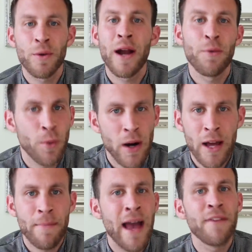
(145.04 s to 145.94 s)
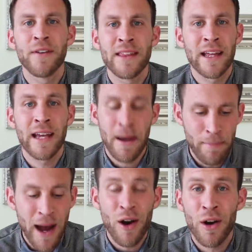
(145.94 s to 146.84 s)
the right run up everything
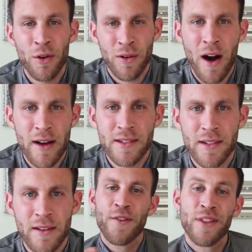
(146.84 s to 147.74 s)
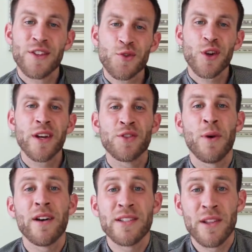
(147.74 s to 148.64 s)
about a cross. For this drill, as
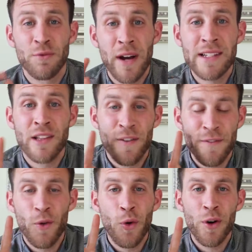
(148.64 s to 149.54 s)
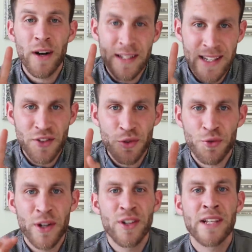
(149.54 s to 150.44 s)
well as the rest of the 4 essential
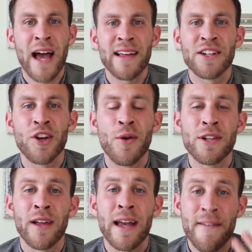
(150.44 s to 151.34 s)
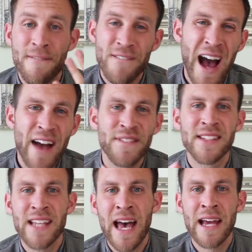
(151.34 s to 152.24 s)
drills, I like to go until I hit 5 to
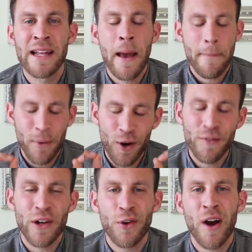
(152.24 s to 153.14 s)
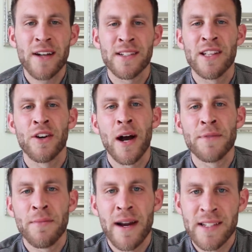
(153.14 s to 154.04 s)
10 perfect crosses that are up
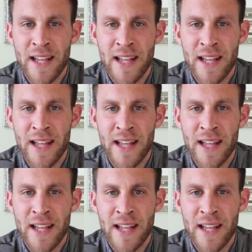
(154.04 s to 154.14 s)
to my